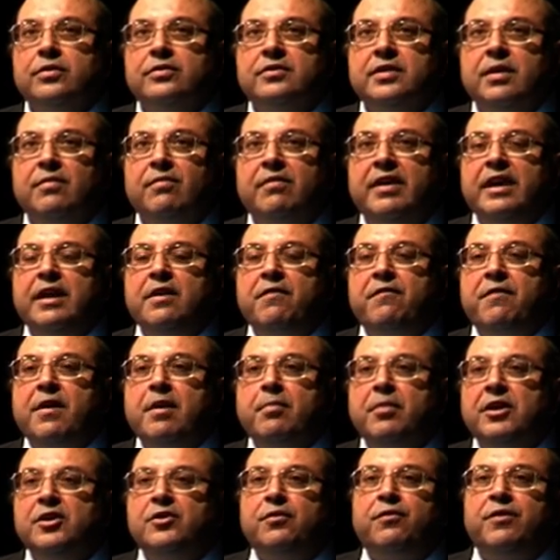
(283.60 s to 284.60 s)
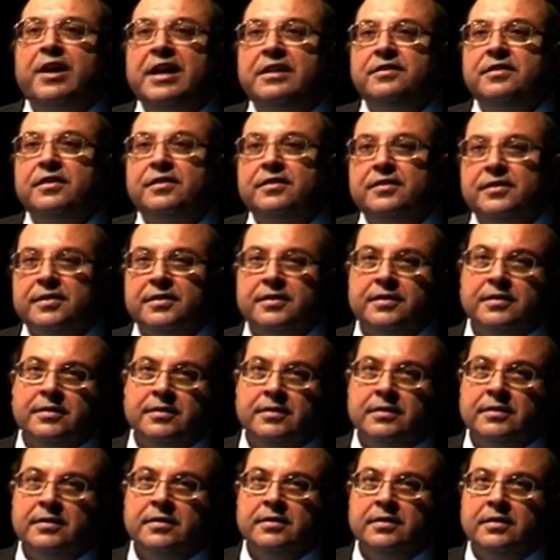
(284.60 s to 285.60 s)
some very famous phrases.
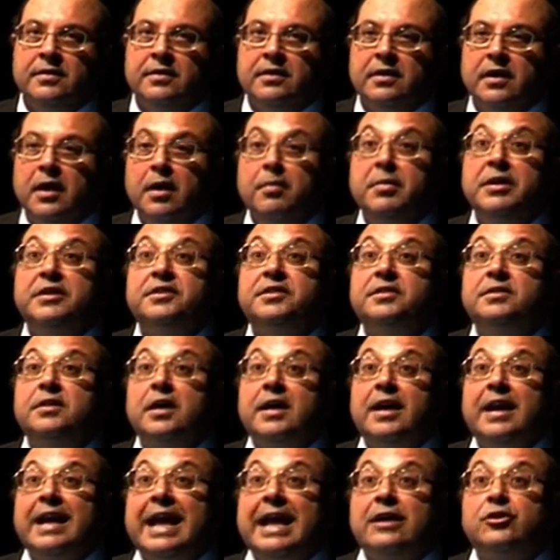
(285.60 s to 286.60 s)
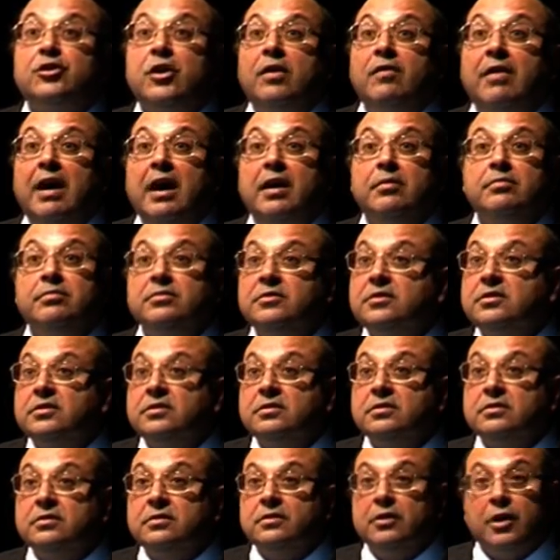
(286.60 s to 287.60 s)
Amidst the clash of arms,
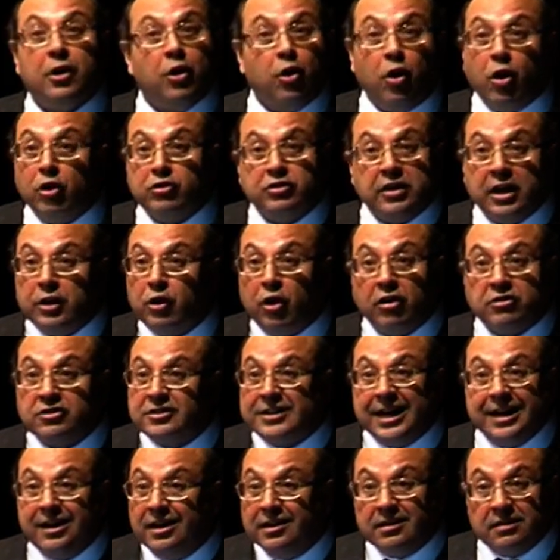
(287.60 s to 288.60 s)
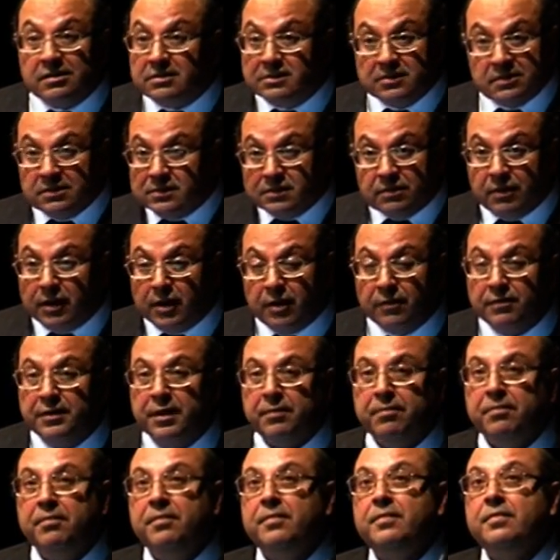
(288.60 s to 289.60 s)
the laws are not silent. One of
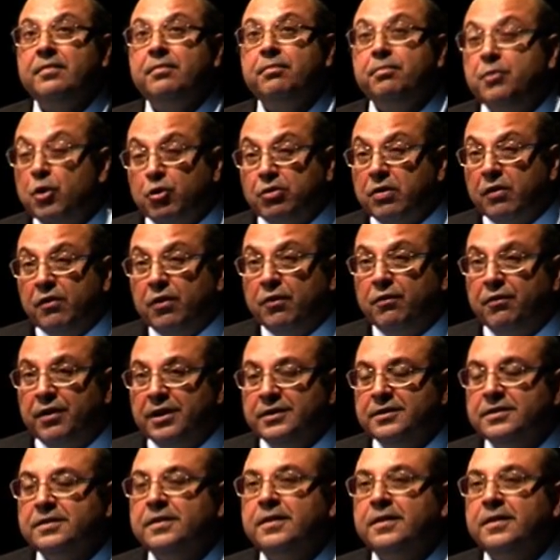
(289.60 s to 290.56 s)
them. Beautiful phrase.